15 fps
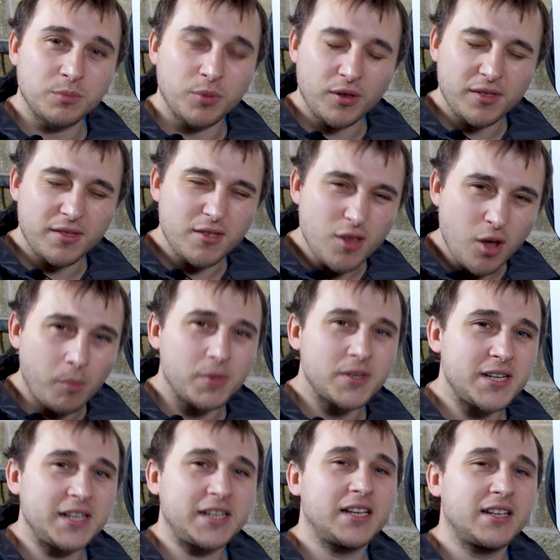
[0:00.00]
but not
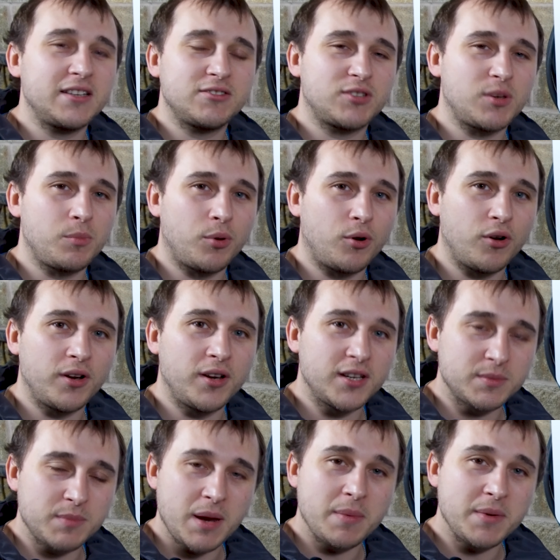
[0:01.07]
particularly as important
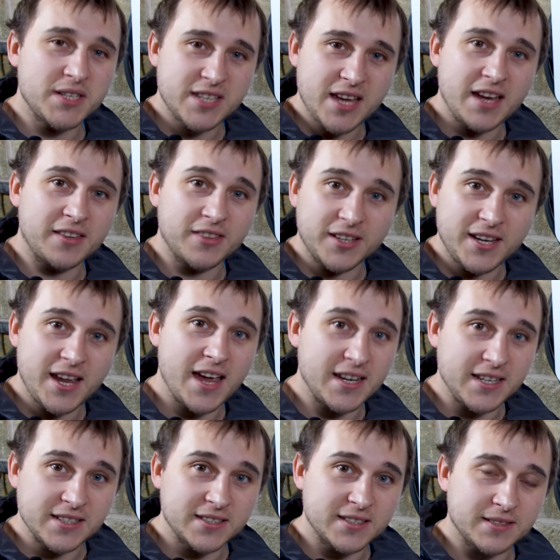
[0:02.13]
as maybe setting the
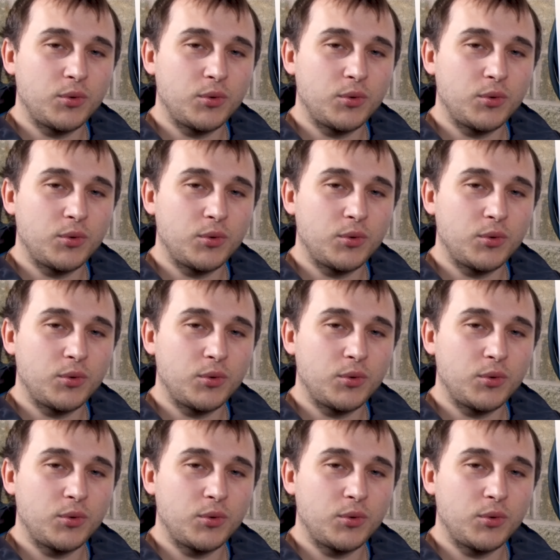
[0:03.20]
days.